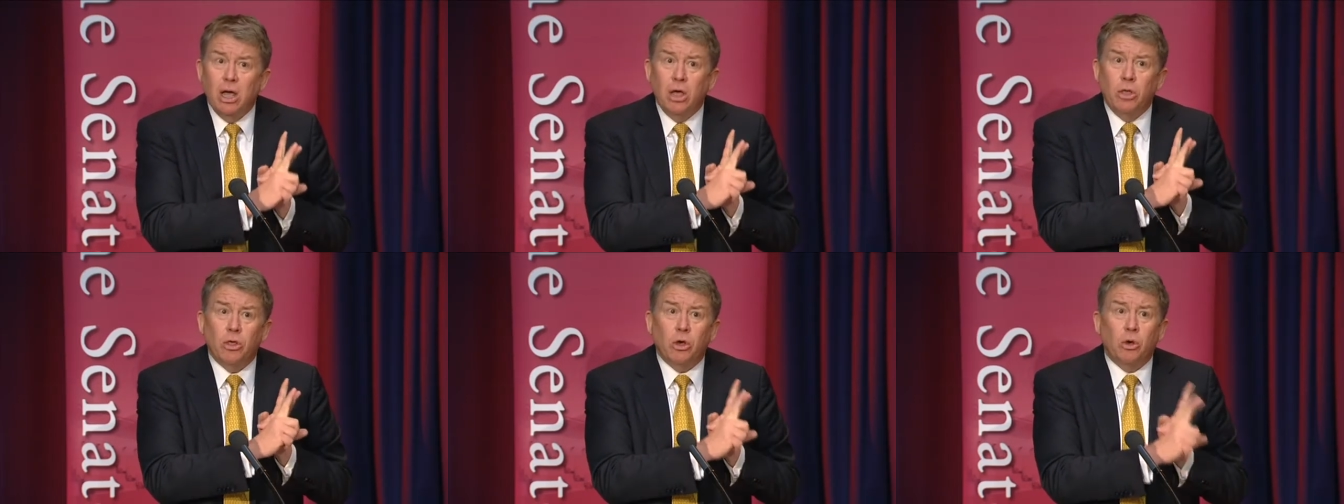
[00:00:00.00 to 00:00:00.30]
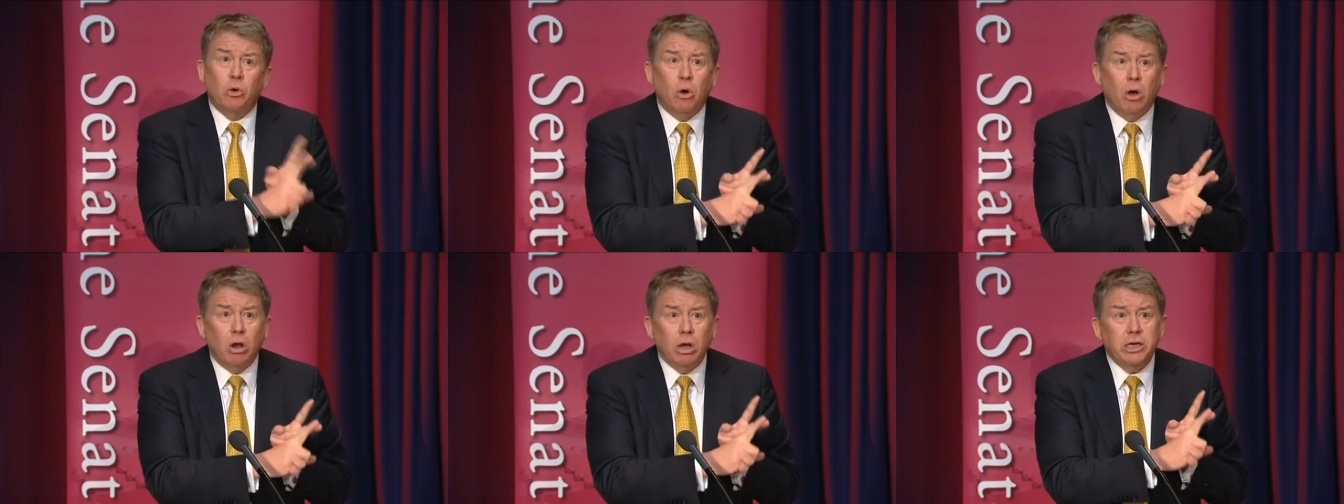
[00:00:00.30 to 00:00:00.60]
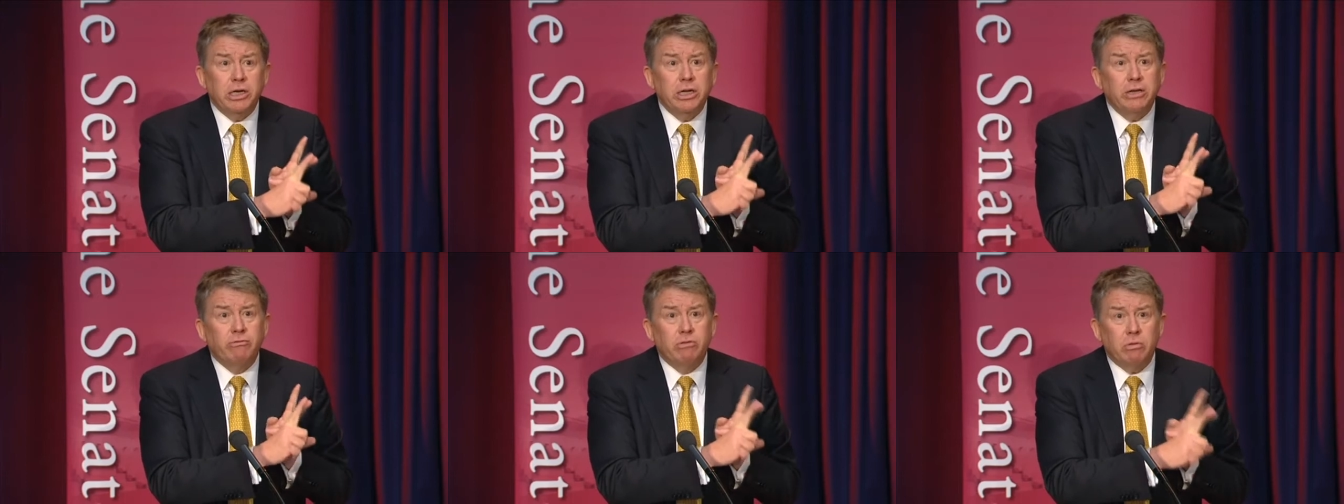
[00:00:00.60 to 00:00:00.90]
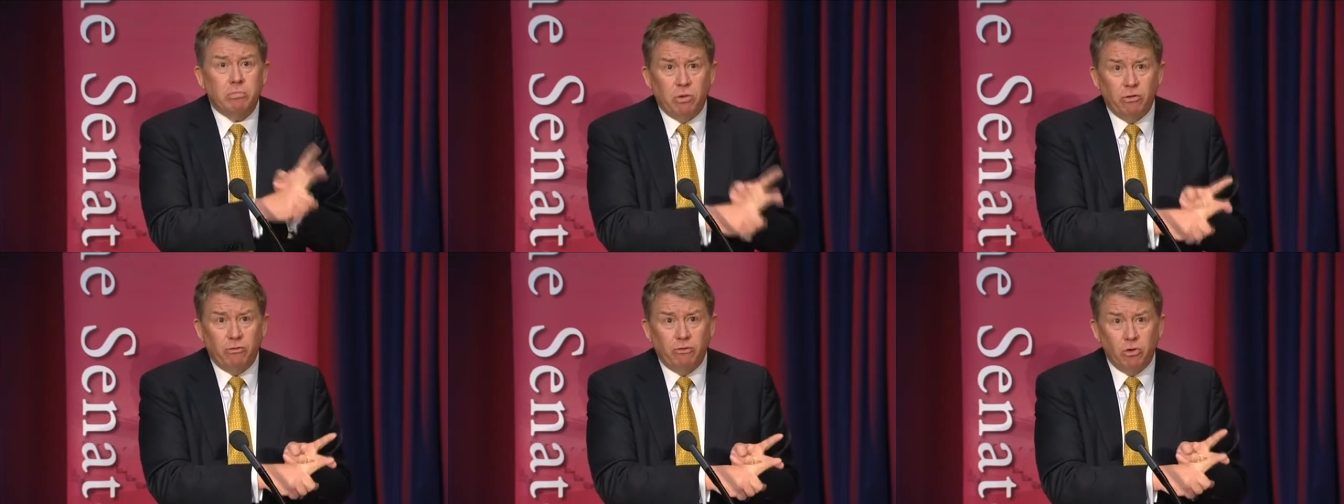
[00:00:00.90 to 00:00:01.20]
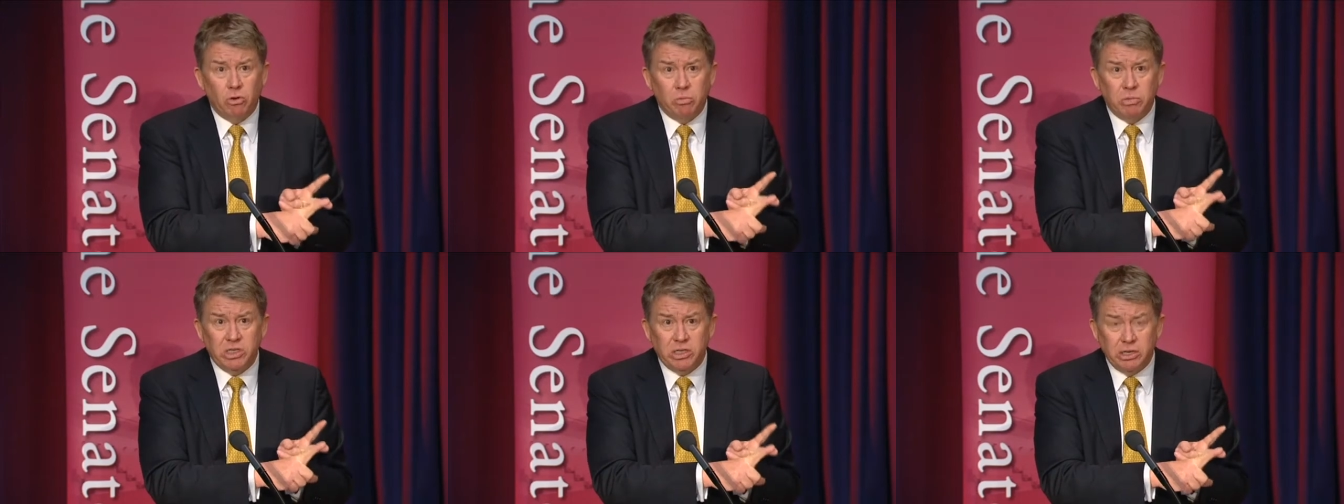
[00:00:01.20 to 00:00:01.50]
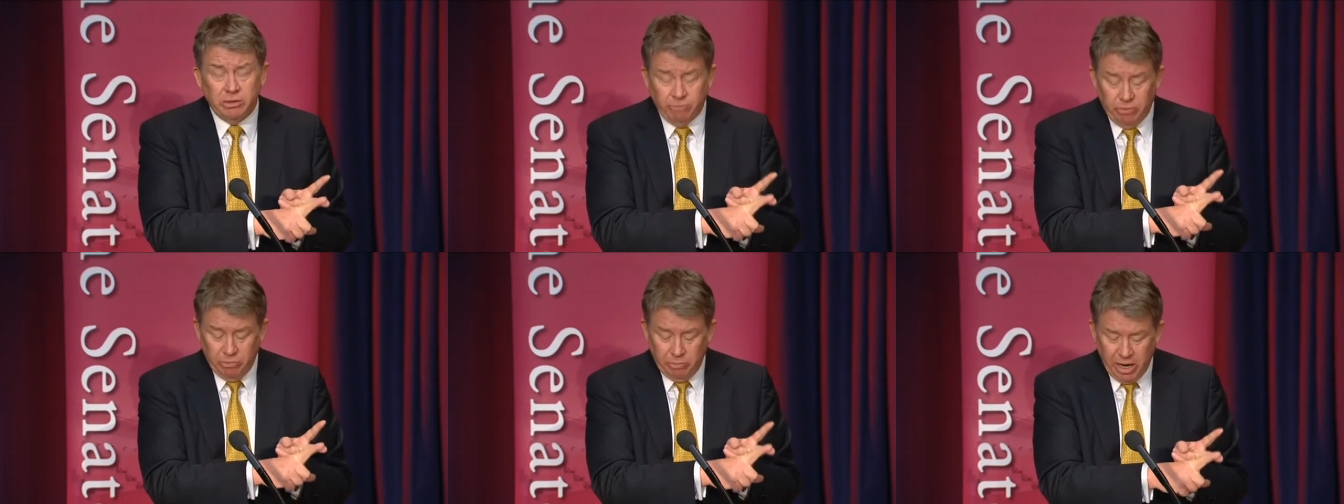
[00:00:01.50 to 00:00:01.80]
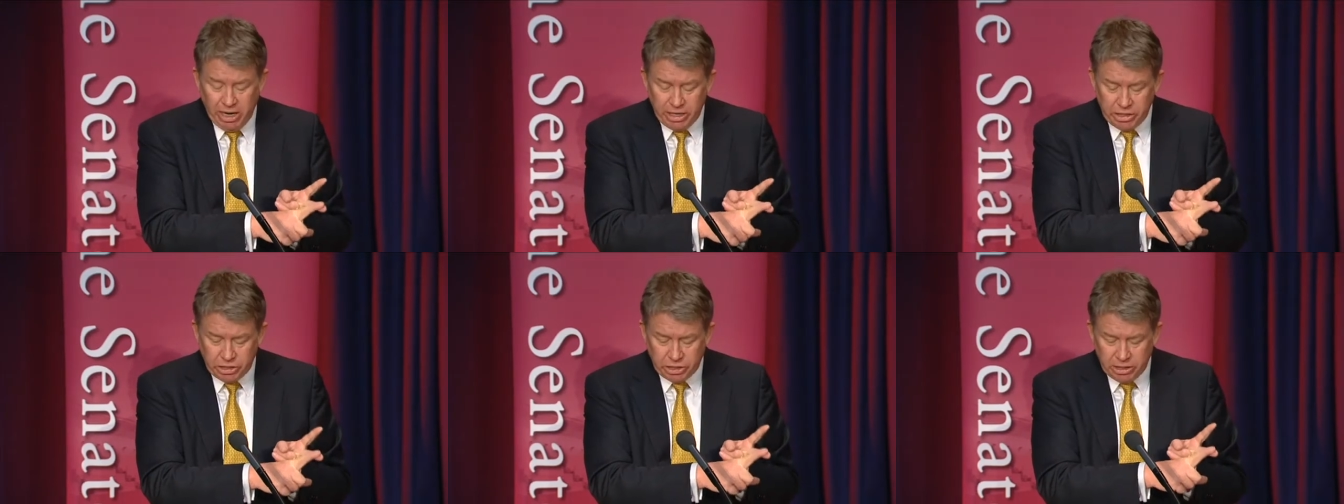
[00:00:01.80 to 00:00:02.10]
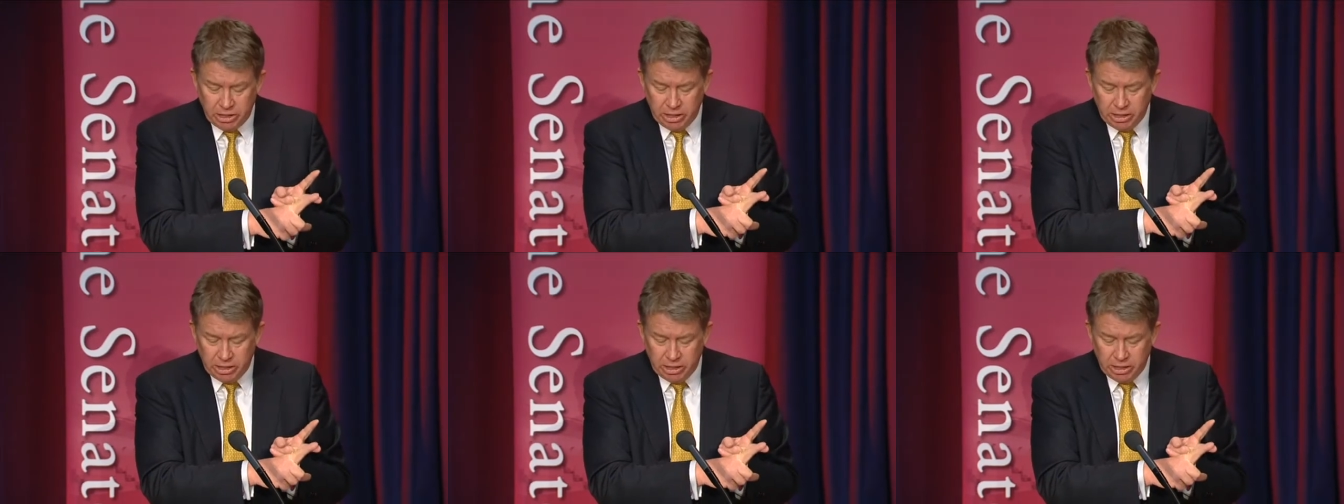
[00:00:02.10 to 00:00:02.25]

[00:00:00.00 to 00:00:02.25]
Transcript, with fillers: the quality of the performance information